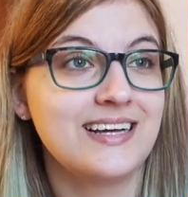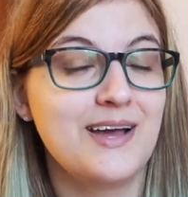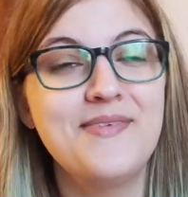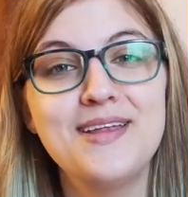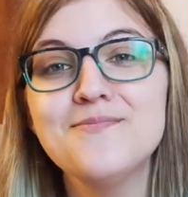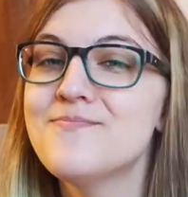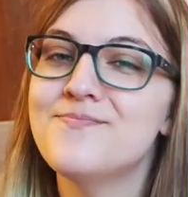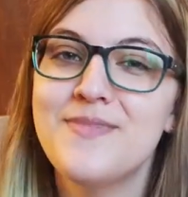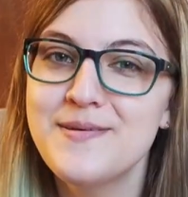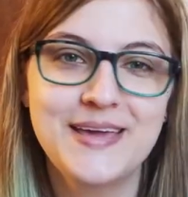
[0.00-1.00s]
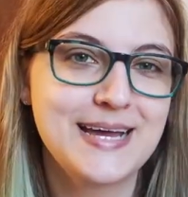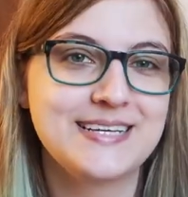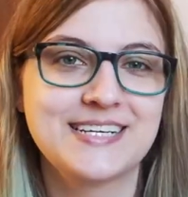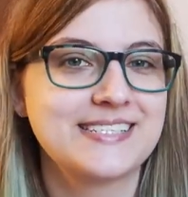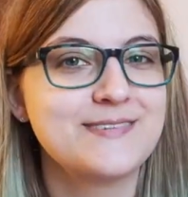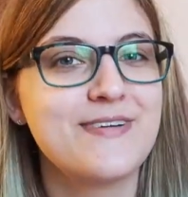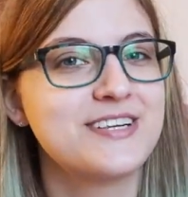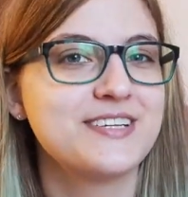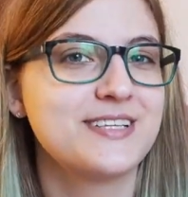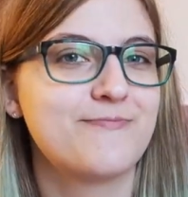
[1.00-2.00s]
I mean, maybe I just
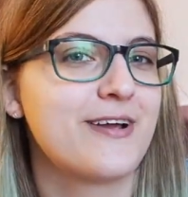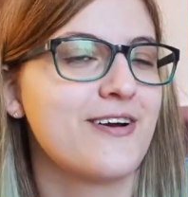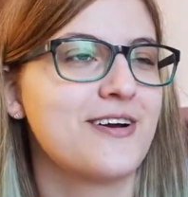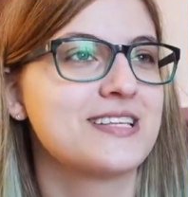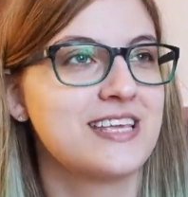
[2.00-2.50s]
imagined it because